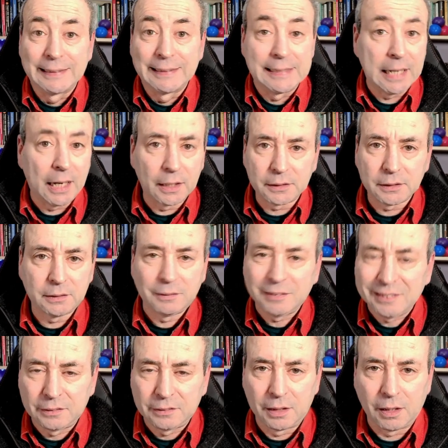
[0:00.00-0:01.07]
just
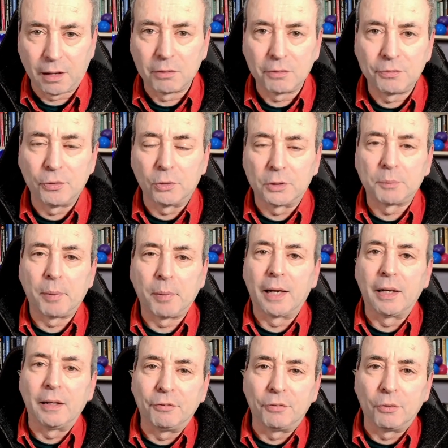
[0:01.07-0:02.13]
can't afford to
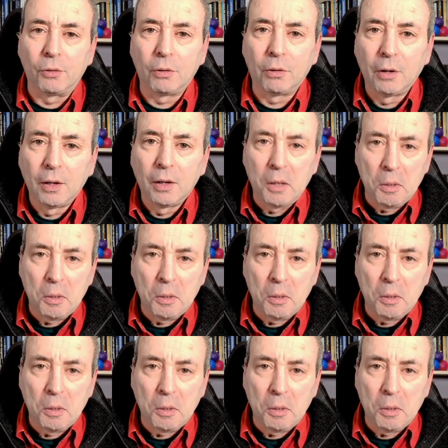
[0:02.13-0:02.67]
pay for